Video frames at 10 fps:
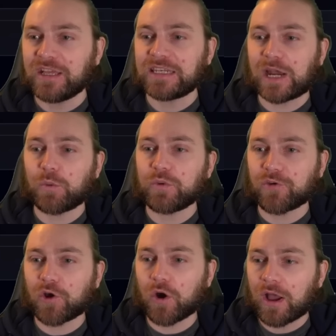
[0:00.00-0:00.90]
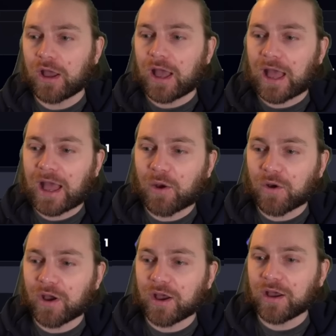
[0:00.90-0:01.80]
Now we've got
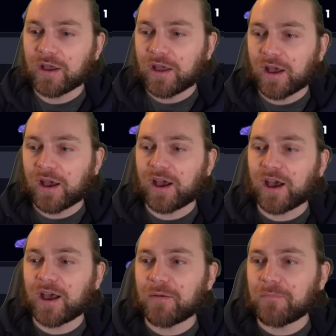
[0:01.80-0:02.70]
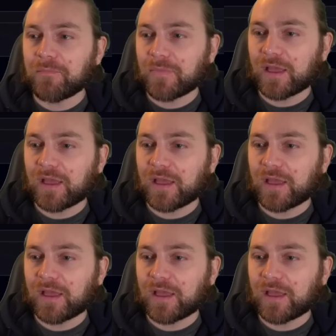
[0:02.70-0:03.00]
our, um,